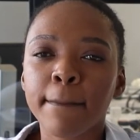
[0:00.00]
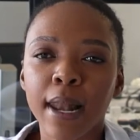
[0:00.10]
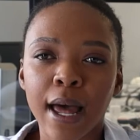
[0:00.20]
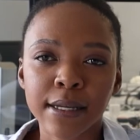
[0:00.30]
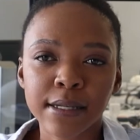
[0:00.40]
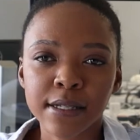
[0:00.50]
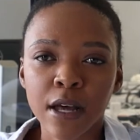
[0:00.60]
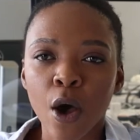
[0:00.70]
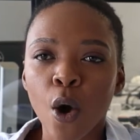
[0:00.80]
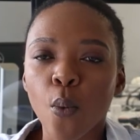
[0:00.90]

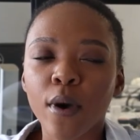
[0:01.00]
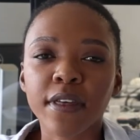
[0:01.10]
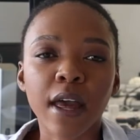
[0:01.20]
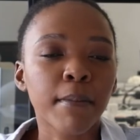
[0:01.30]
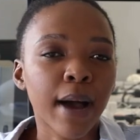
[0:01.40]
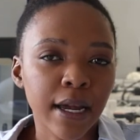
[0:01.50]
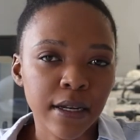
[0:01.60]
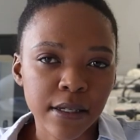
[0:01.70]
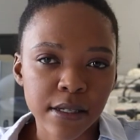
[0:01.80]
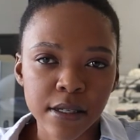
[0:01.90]
plus with a
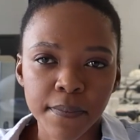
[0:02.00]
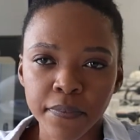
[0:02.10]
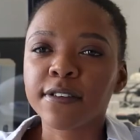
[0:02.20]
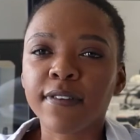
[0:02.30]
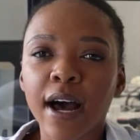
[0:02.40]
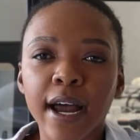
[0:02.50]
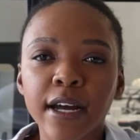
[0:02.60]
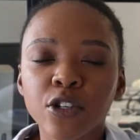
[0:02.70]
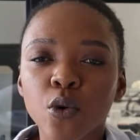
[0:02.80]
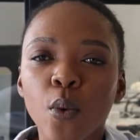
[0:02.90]
minus,
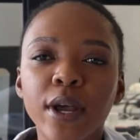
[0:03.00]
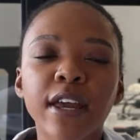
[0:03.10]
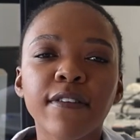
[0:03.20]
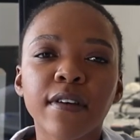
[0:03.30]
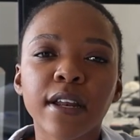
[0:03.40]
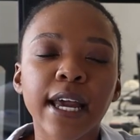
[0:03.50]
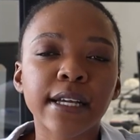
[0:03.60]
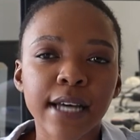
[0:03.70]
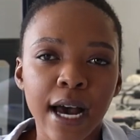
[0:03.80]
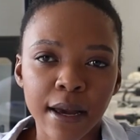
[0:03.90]
divide, or even
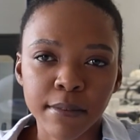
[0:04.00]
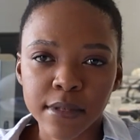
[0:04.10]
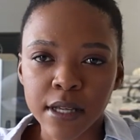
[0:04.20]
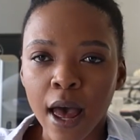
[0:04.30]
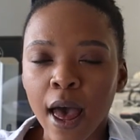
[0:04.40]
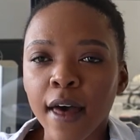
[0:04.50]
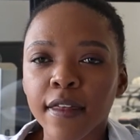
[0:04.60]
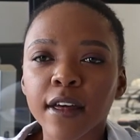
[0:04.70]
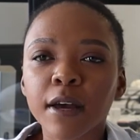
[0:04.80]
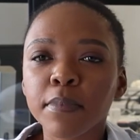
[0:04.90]
a times.
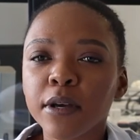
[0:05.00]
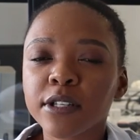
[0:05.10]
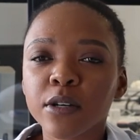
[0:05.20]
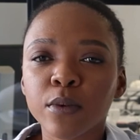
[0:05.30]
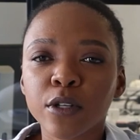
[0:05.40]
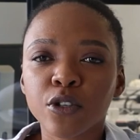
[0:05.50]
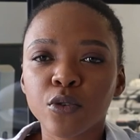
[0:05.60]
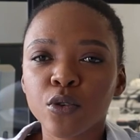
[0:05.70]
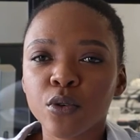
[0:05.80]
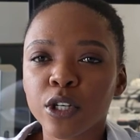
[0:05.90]
The computer will
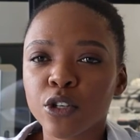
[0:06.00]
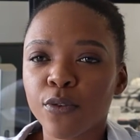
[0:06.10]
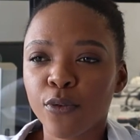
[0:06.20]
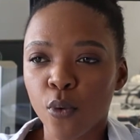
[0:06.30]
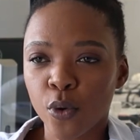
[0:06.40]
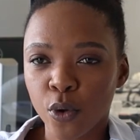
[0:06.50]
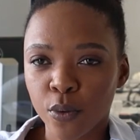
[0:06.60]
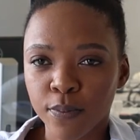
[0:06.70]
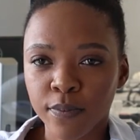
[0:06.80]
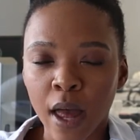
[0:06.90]
do it for
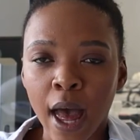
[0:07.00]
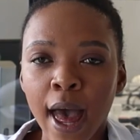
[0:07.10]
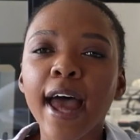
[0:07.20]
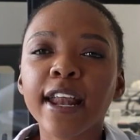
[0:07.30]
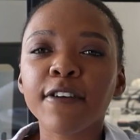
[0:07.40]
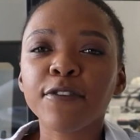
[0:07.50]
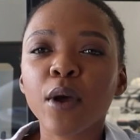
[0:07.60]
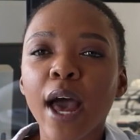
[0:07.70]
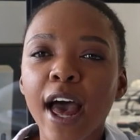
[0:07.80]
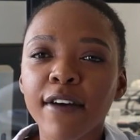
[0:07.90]
you. And if
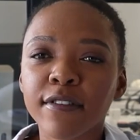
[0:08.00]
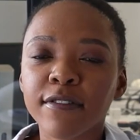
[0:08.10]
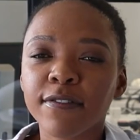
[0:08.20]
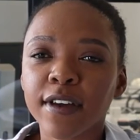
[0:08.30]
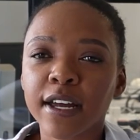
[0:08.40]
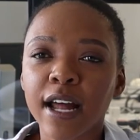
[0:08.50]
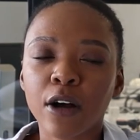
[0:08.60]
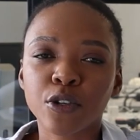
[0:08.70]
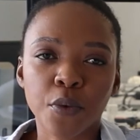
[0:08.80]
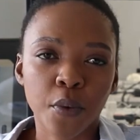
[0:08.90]
you haven't figured
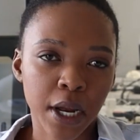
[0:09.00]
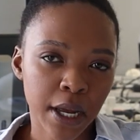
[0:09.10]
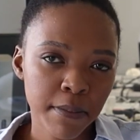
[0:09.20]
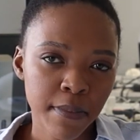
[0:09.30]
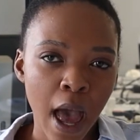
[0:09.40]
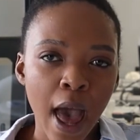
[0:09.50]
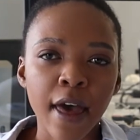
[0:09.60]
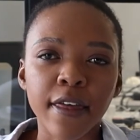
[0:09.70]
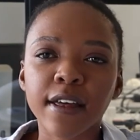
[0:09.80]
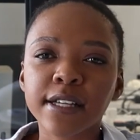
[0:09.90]
out already,
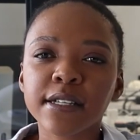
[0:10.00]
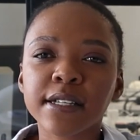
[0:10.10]
this